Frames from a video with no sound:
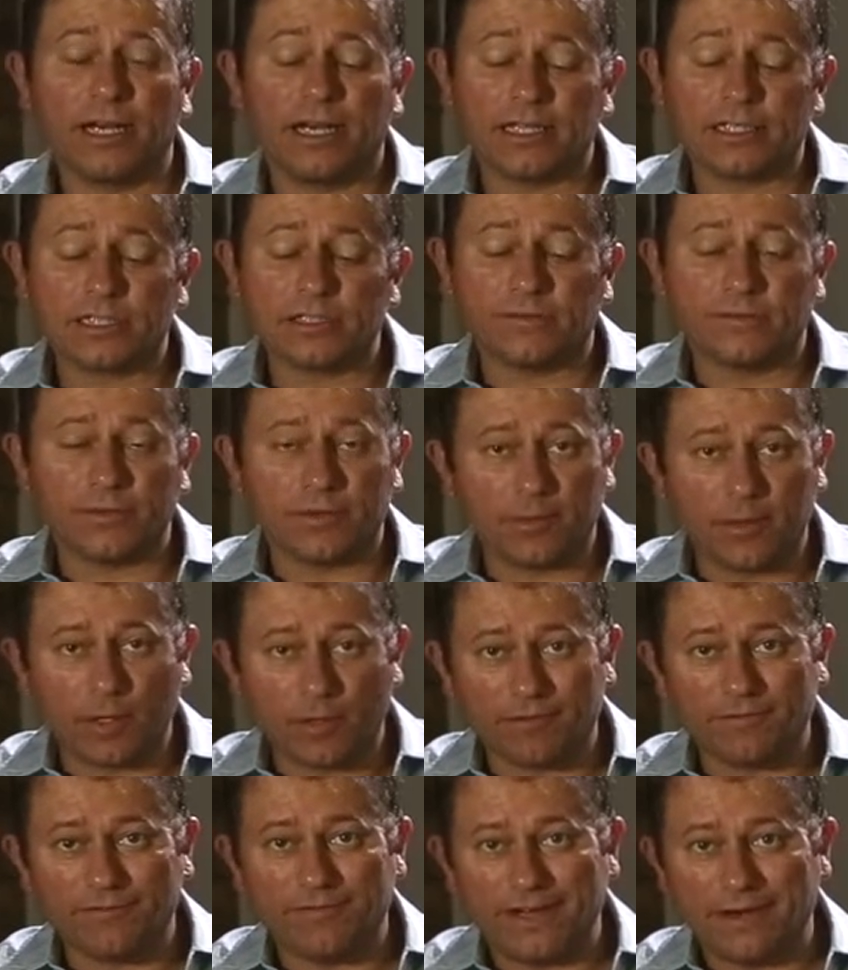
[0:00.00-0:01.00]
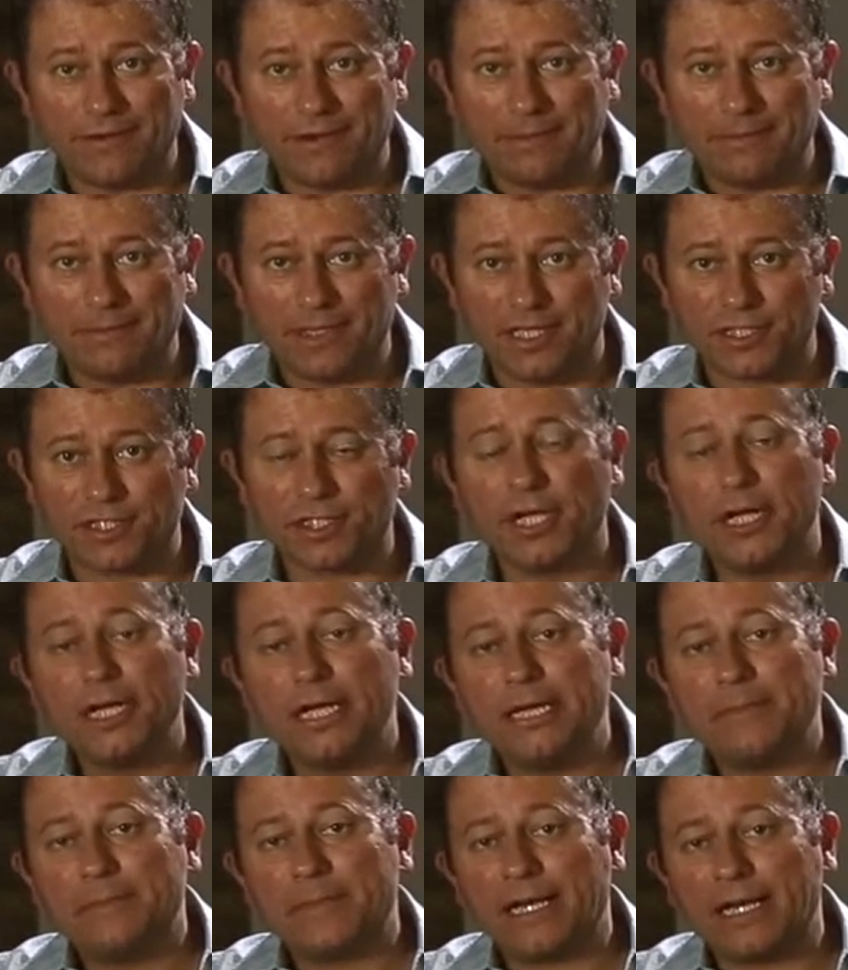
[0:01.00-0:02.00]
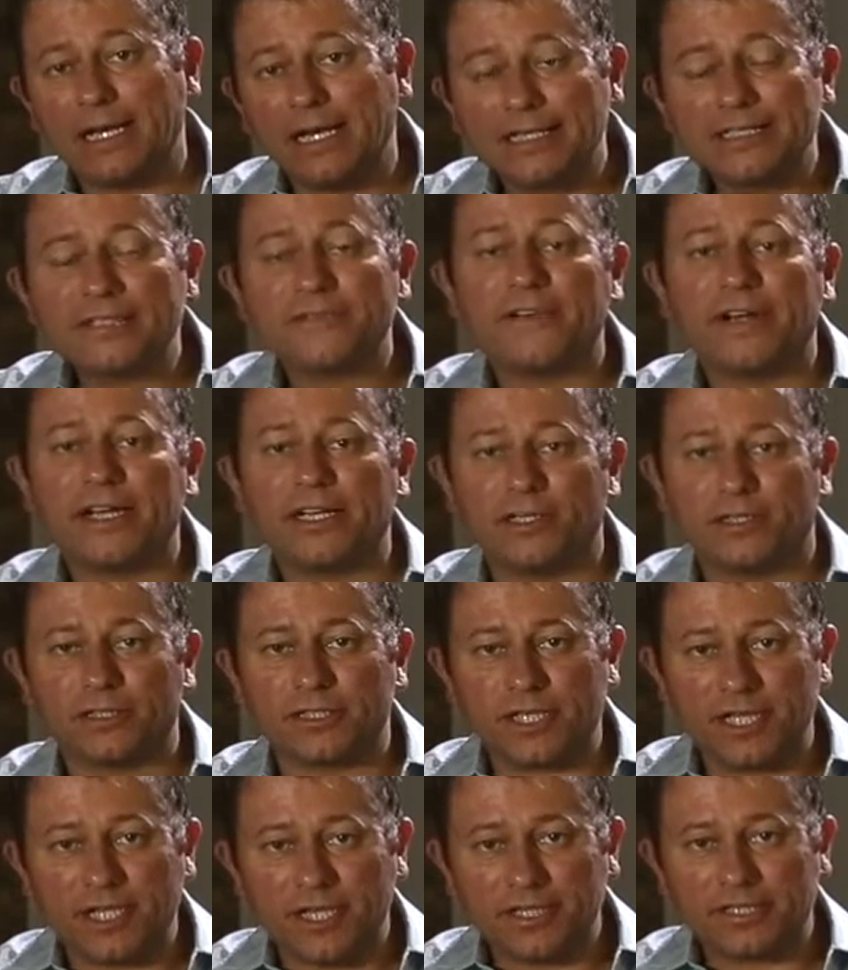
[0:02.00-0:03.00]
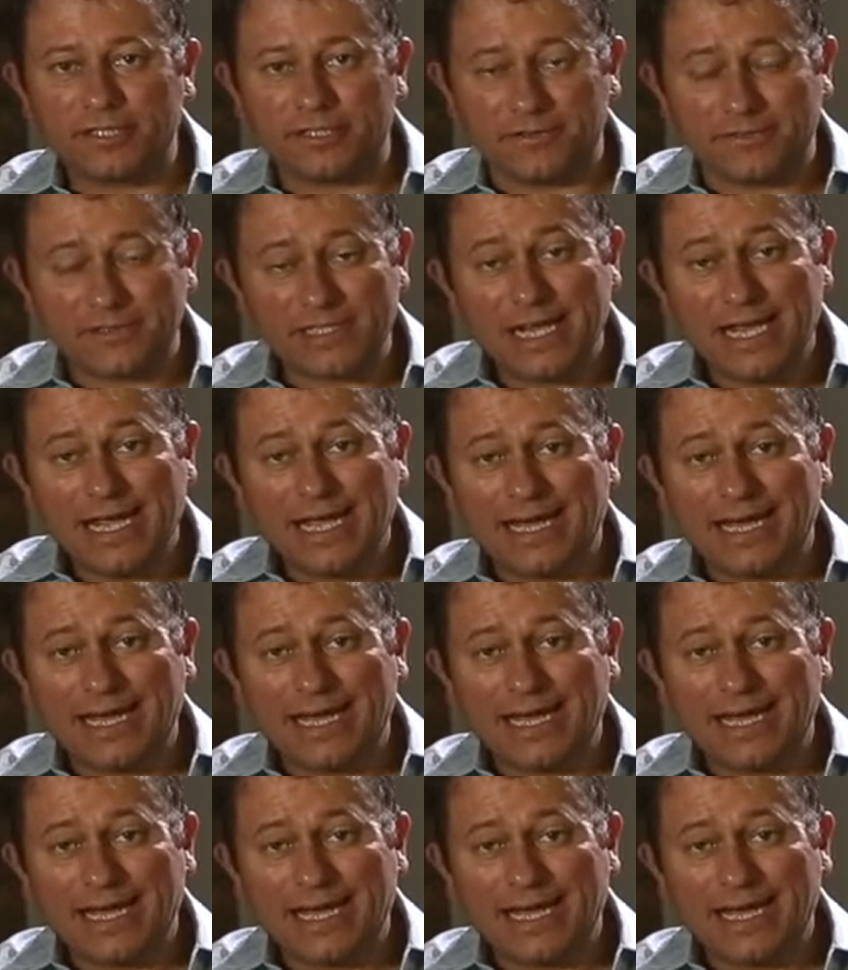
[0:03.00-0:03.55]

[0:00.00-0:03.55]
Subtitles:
I like Sauvignon Blanc very much, but I like to find alternatives,